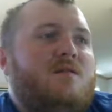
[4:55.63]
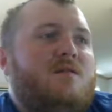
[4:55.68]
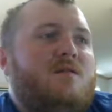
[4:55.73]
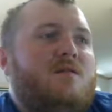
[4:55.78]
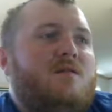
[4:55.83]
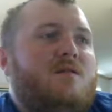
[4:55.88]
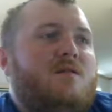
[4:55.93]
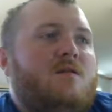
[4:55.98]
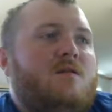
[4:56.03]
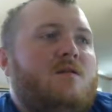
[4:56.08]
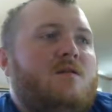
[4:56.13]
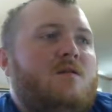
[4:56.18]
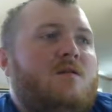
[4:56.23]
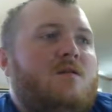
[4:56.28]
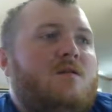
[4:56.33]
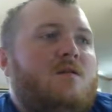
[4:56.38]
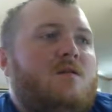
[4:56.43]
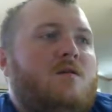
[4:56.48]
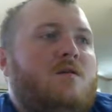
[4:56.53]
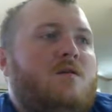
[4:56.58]

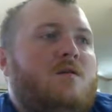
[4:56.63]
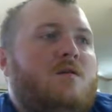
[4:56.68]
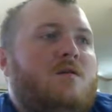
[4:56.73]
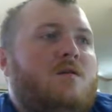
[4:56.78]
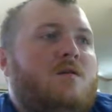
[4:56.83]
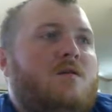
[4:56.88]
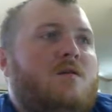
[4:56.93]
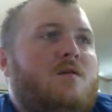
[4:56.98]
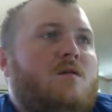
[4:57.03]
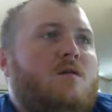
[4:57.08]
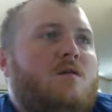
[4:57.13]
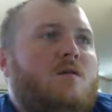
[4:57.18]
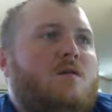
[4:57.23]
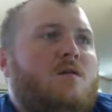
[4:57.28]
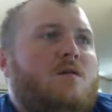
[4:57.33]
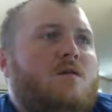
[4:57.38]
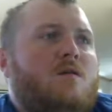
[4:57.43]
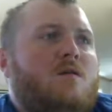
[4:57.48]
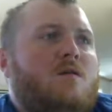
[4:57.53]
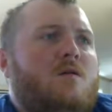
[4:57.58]

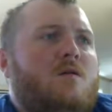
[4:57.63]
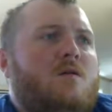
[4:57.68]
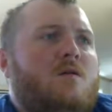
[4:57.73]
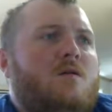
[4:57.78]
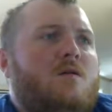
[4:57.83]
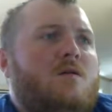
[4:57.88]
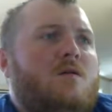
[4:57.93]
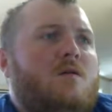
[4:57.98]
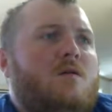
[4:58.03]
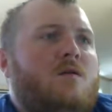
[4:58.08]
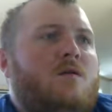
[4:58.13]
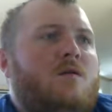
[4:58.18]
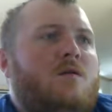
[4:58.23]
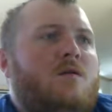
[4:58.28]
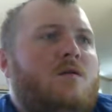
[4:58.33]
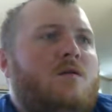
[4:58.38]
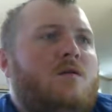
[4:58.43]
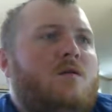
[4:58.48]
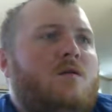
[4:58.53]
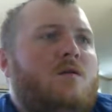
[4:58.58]

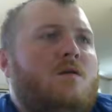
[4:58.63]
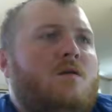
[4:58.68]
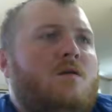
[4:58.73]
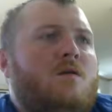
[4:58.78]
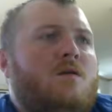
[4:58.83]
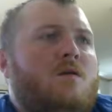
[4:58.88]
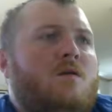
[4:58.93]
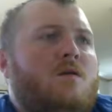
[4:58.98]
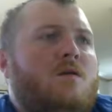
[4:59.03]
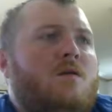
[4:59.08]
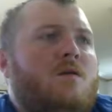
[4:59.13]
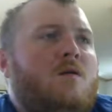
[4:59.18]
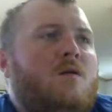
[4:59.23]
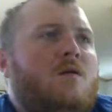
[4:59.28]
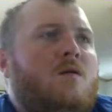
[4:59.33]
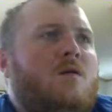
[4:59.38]
Nothing is said.